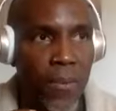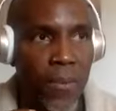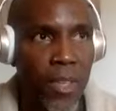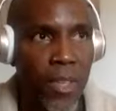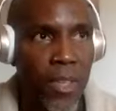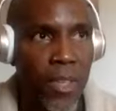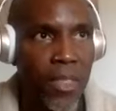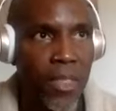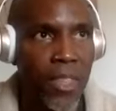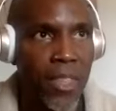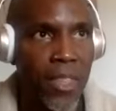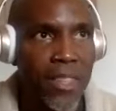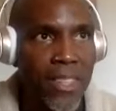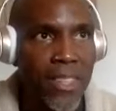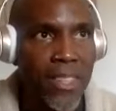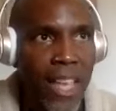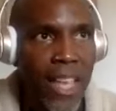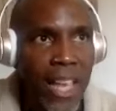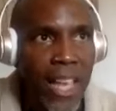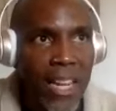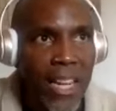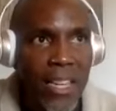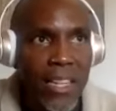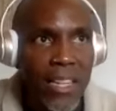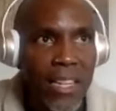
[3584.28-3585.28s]
the
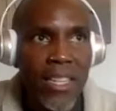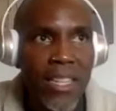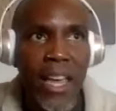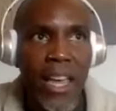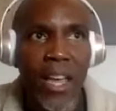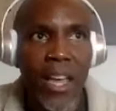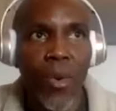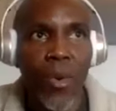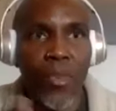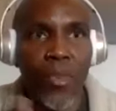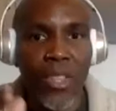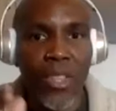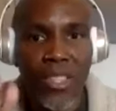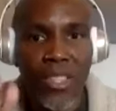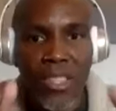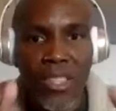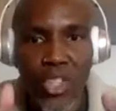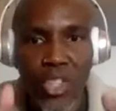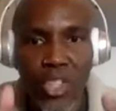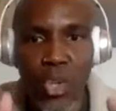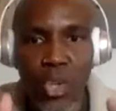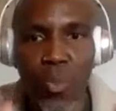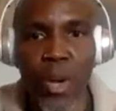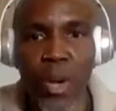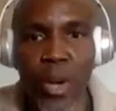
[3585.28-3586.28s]
day-to-day or the
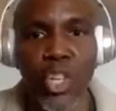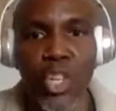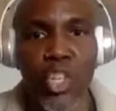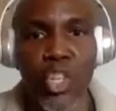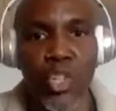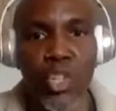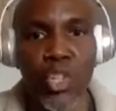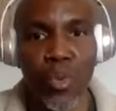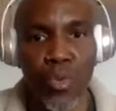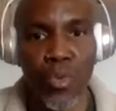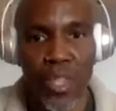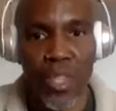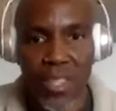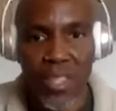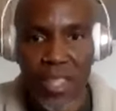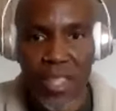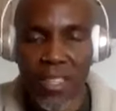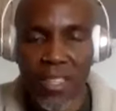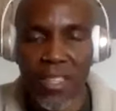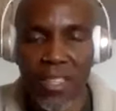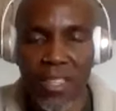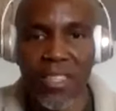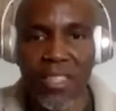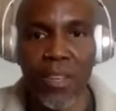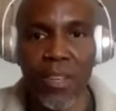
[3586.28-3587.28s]
situational
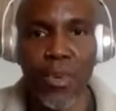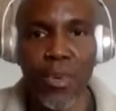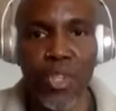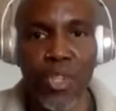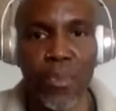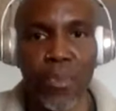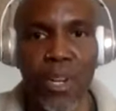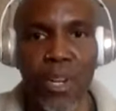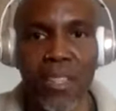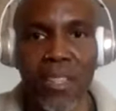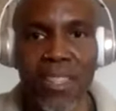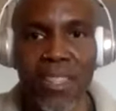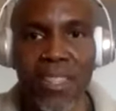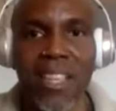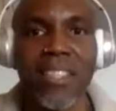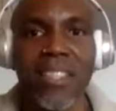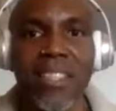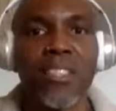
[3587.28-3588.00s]
resistance that we're experiencing.